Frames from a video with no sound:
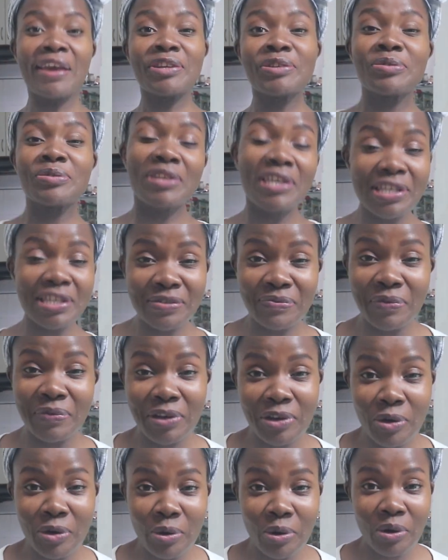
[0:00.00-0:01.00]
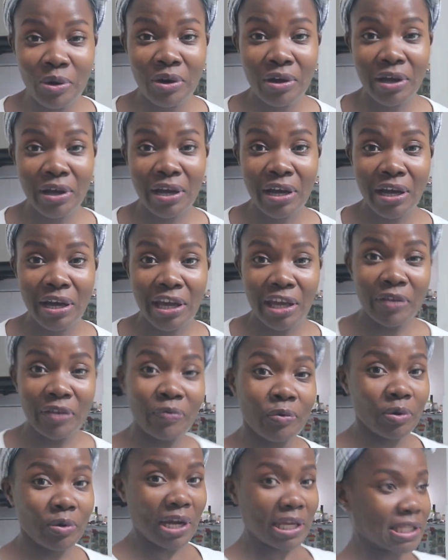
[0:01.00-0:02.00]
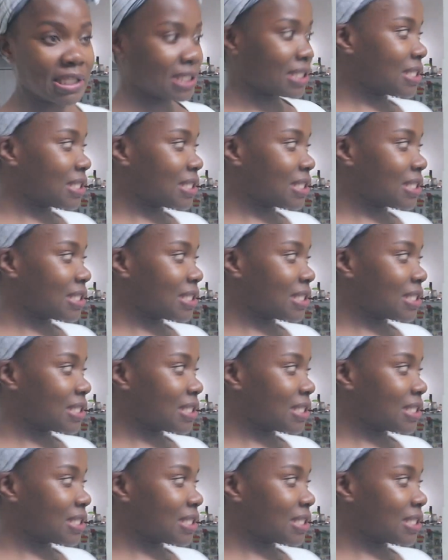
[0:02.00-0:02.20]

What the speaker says: Today's video, if you can